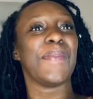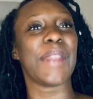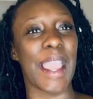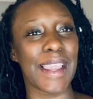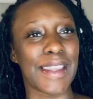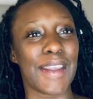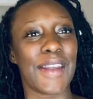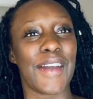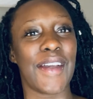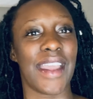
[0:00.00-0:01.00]
thank
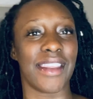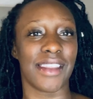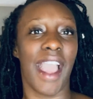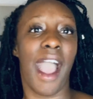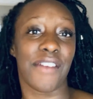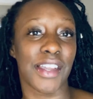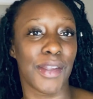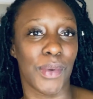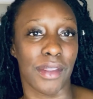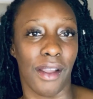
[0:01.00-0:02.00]
you, and have a good
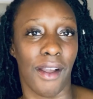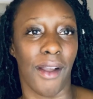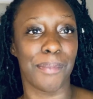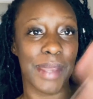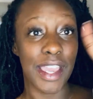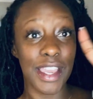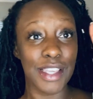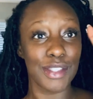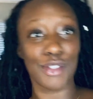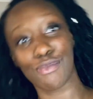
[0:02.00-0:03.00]
one, y'all.
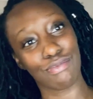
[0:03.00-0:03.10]
Peace.